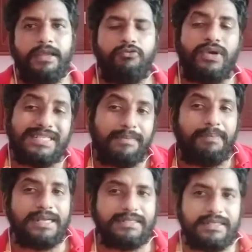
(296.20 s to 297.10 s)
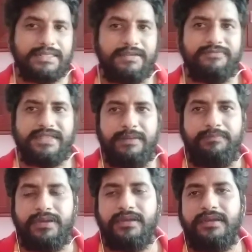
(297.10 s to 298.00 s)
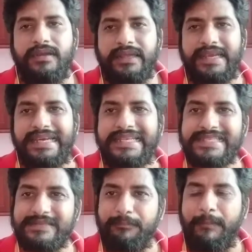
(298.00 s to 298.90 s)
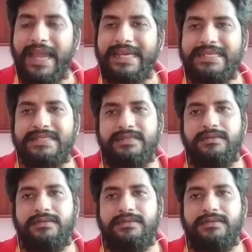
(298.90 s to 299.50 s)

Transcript: What is the percentage of slip? ns minus